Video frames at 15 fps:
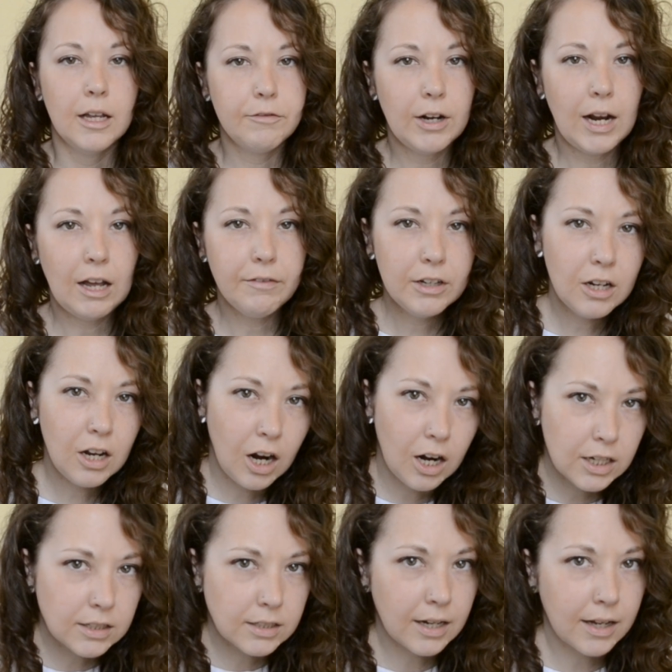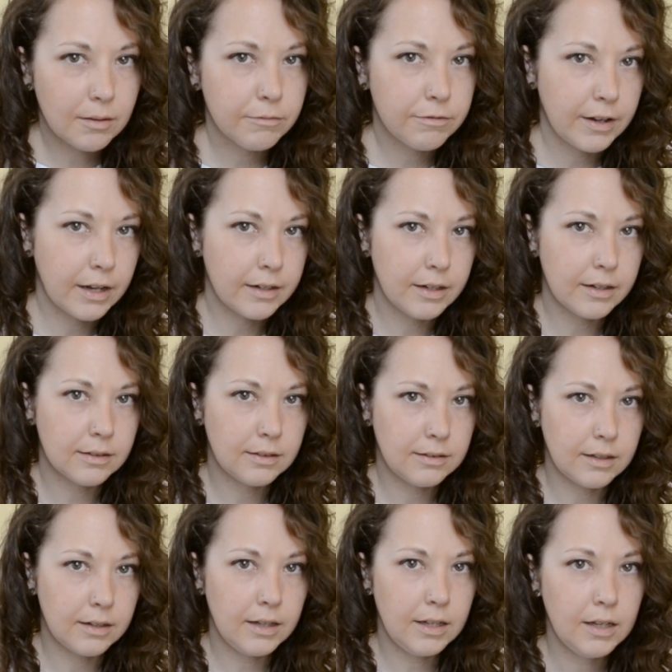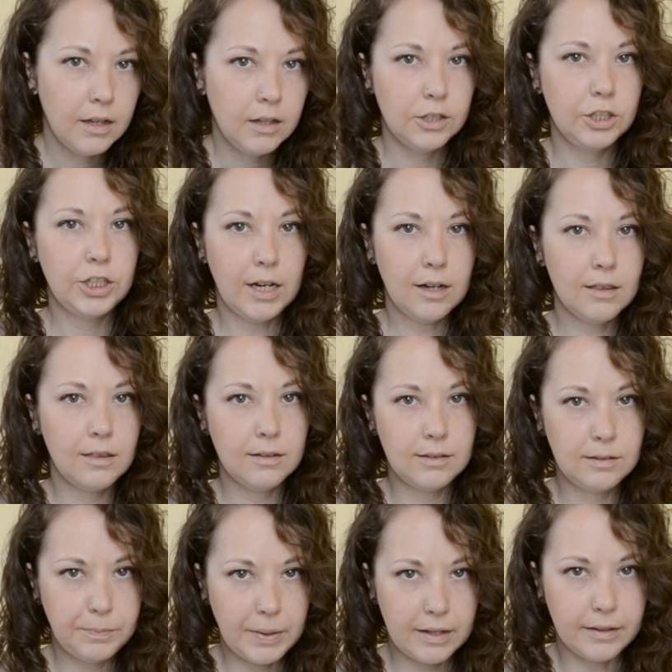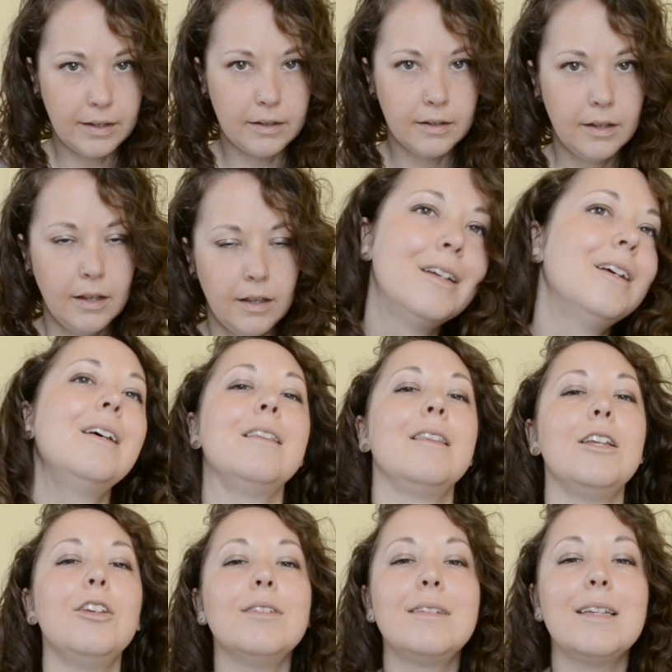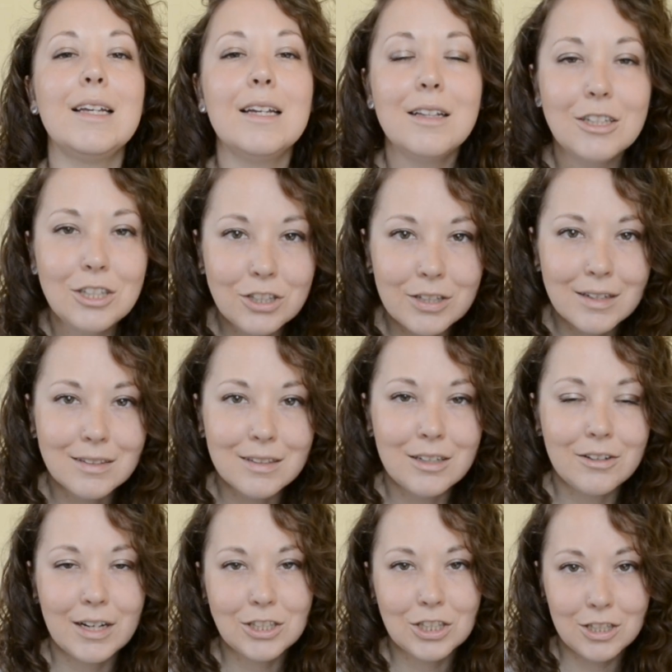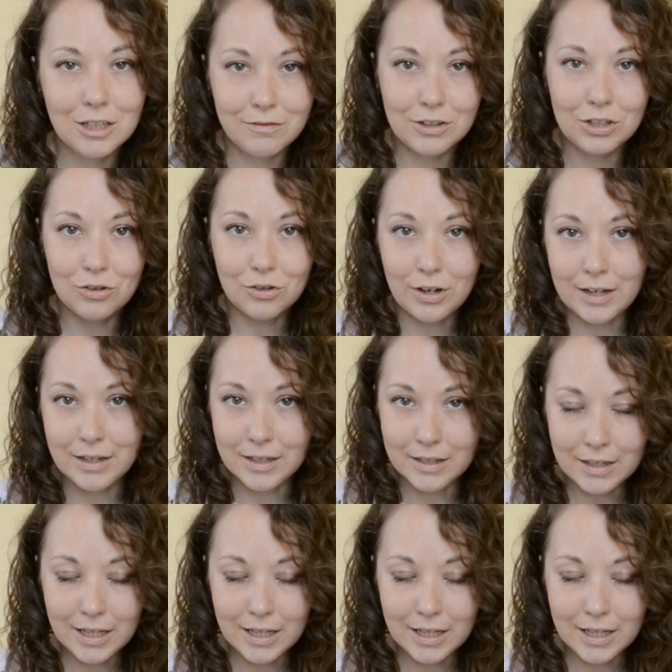If you're having a hard time finding a city, check the spelling. They use the English transliteration of the Ukrainian